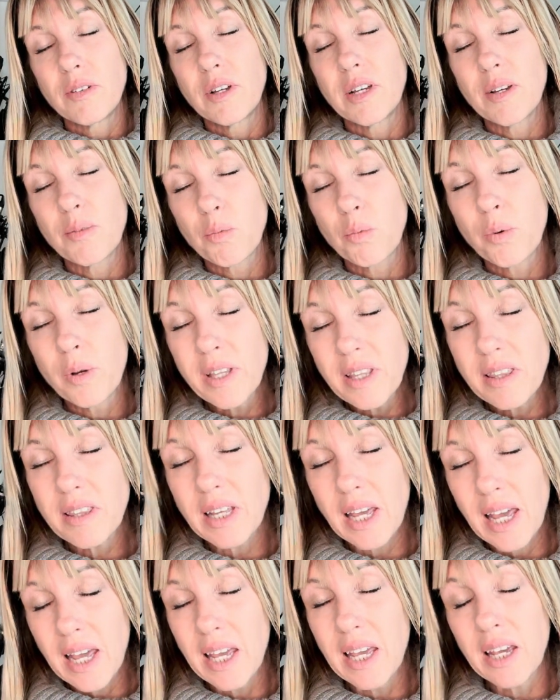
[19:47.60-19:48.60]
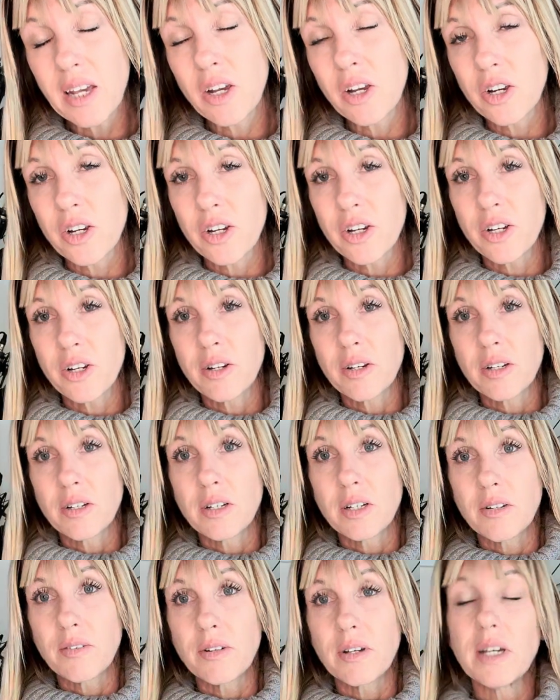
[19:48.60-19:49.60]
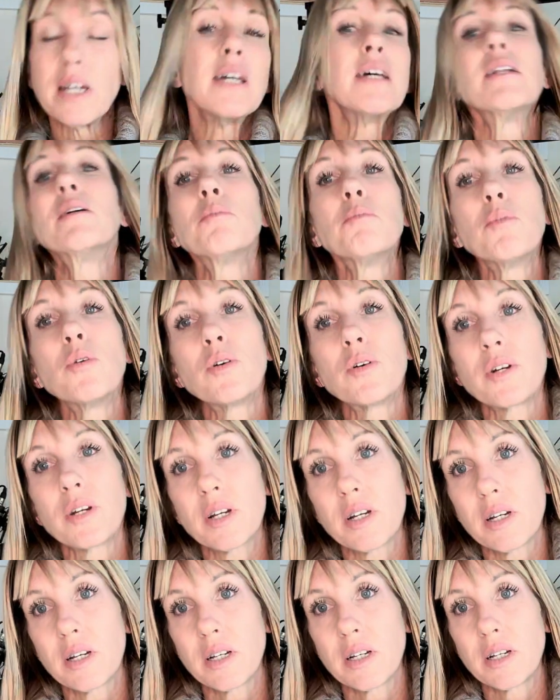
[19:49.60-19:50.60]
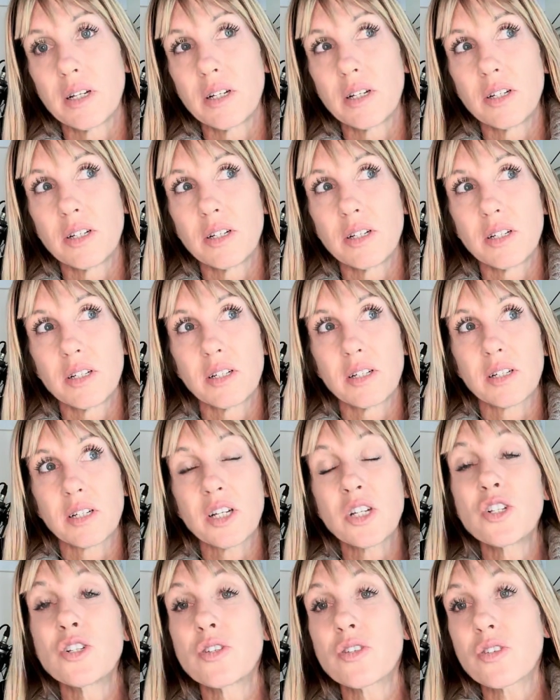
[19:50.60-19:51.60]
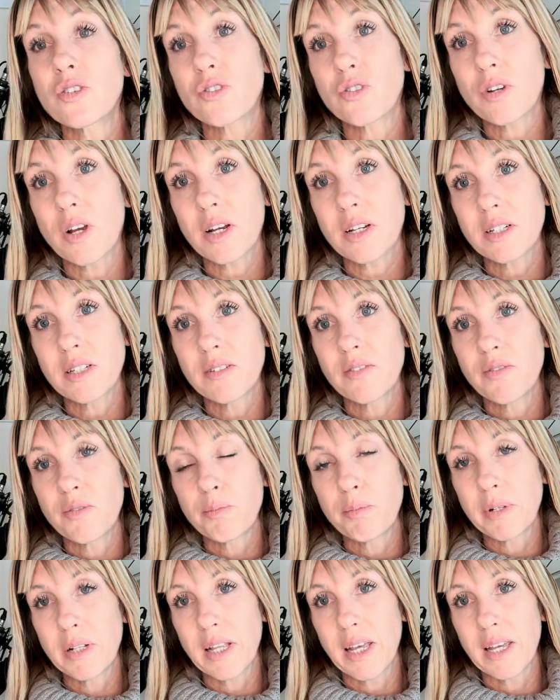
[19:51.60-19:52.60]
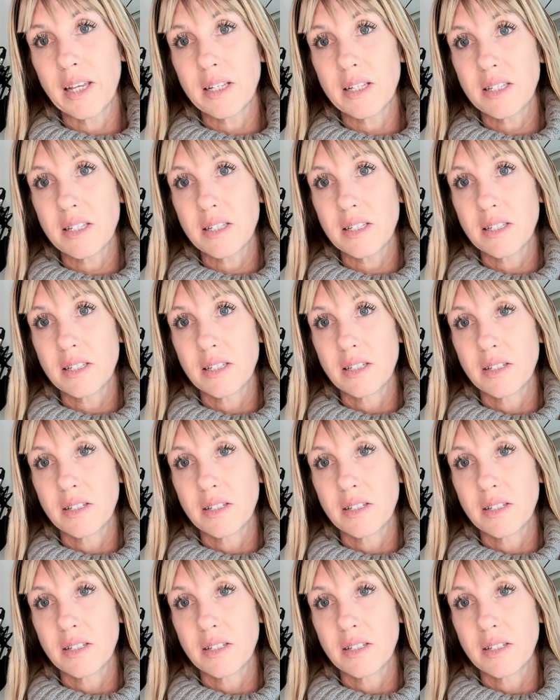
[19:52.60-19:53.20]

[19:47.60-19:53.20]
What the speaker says: with anger in a more constructive place.